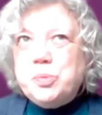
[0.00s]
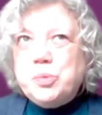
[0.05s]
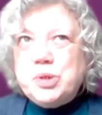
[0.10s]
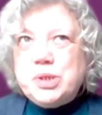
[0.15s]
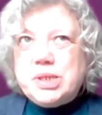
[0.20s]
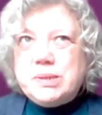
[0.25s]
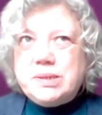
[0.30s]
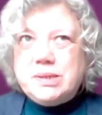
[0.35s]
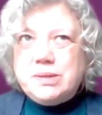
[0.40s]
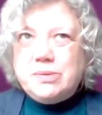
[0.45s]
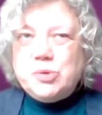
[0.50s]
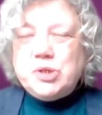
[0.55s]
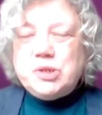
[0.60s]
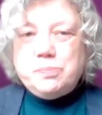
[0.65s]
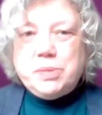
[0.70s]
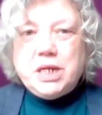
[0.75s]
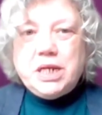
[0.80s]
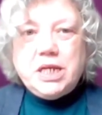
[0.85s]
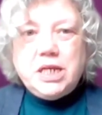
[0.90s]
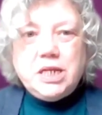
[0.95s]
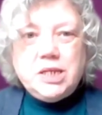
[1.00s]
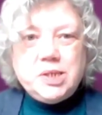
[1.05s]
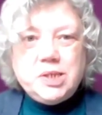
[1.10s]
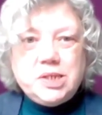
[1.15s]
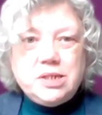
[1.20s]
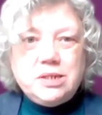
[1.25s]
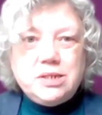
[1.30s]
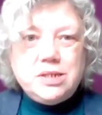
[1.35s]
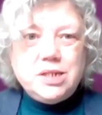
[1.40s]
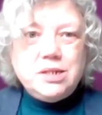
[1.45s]
was
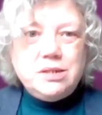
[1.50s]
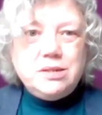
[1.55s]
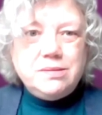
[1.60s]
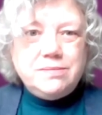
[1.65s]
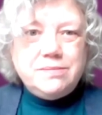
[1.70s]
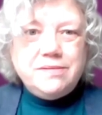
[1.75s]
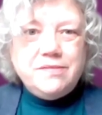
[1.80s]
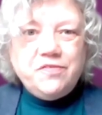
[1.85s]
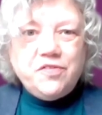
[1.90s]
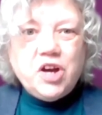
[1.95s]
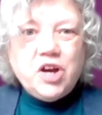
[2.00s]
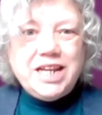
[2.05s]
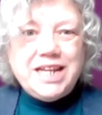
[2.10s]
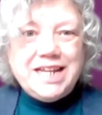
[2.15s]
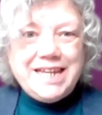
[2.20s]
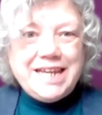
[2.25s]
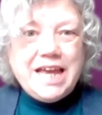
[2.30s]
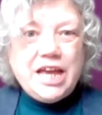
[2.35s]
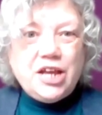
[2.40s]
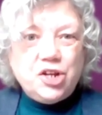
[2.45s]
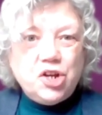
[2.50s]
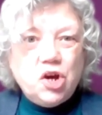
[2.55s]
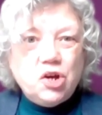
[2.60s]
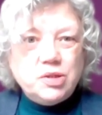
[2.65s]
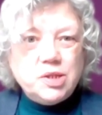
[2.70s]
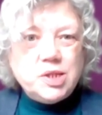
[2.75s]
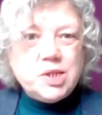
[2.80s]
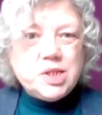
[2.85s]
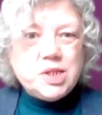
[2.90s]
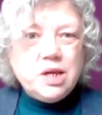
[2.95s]
pleased to finally get an
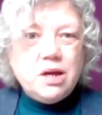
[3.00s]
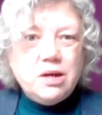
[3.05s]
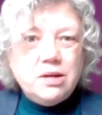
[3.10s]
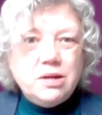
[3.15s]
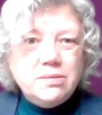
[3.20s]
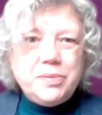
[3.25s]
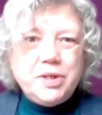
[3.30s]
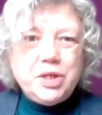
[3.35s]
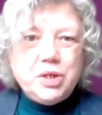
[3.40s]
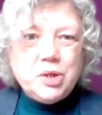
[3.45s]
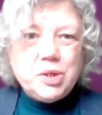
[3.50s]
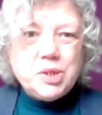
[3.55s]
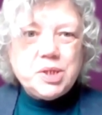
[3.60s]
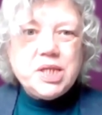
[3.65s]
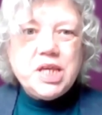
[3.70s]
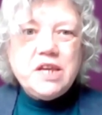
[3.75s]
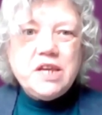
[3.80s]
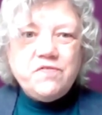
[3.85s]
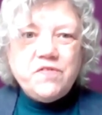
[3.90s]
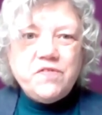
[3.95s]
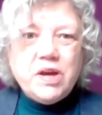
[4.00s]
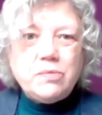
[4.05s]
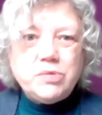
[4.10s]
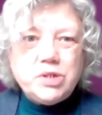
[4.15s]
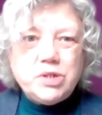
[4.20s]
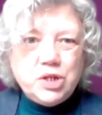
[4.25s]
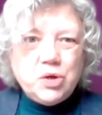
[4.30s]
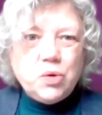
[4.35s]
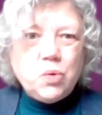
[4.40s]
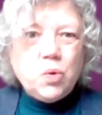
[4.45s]
answer because he found
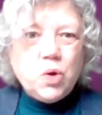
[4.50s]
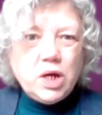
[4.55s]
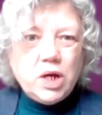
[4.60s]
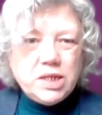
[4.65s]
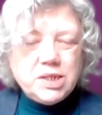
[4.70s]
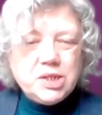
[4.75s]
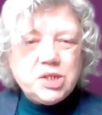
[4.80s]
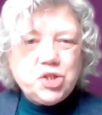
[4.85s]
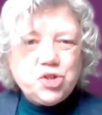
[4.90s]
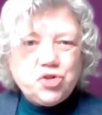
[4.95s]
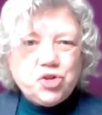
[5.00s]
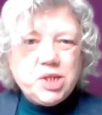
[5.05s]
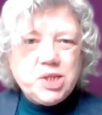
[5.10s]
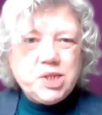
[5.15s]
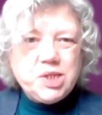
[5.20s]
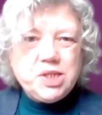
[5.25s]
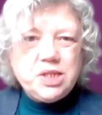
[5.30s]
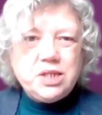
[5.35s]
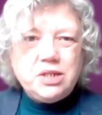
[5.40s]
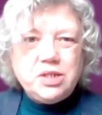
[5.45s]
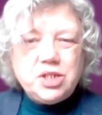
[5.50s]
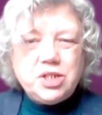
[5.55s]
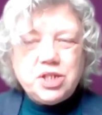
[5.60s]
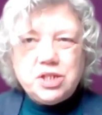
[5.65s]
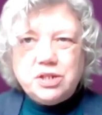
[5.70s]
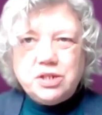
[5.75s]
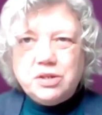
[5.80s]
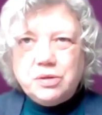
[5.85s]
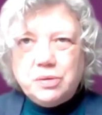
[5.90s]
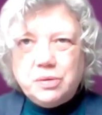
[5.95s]
it quite distressing
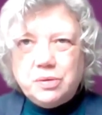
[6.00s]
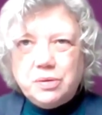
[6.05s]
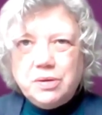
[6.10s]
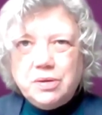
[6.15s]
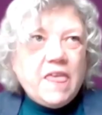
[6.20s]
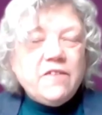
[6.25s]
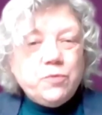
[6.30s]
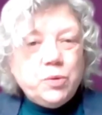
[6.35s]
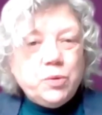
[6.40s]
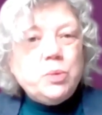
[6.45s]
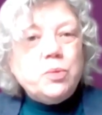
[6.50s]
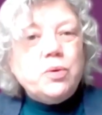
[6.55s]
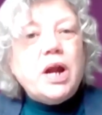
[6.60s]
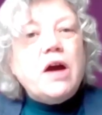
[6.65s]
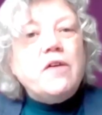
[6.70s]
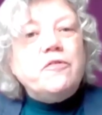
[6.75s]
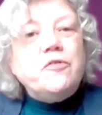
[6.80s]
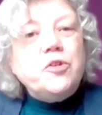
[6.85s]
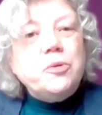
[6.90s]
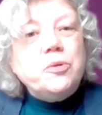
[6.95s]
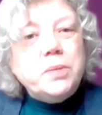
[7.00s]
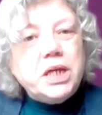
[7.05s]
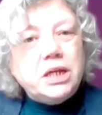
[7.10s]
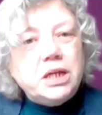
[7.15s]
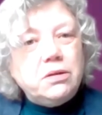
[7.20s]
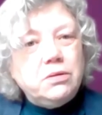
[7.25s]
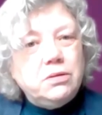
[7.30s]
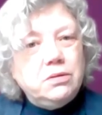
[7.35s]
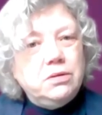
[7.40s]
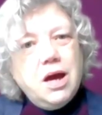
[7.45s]
to, if we were out for a
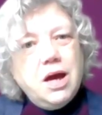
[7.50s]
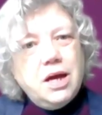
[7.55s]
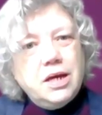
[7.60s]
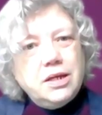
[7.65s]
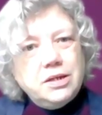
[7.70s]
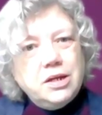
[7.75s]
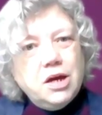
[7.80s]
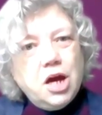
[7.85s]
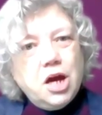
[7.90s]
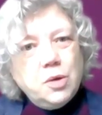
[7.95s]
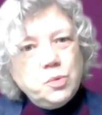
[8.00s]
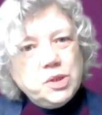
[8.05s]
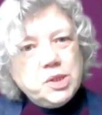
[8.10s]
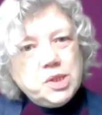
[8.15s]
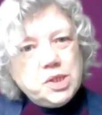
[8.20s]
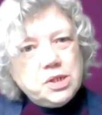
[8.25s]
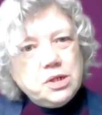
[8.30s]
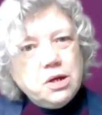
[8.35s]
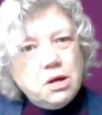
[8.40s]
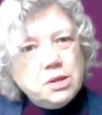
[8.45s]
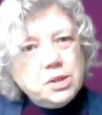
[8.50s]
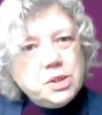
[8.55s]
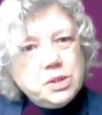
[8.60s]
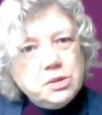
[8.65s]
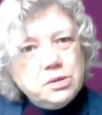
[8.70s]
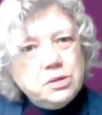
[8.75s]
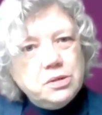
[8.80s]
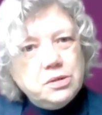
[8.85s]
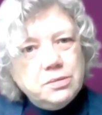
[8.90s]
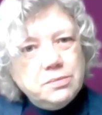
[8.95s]
meal and I would start
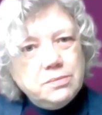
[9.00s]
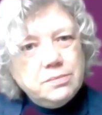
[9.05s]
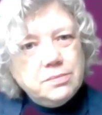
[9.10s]
to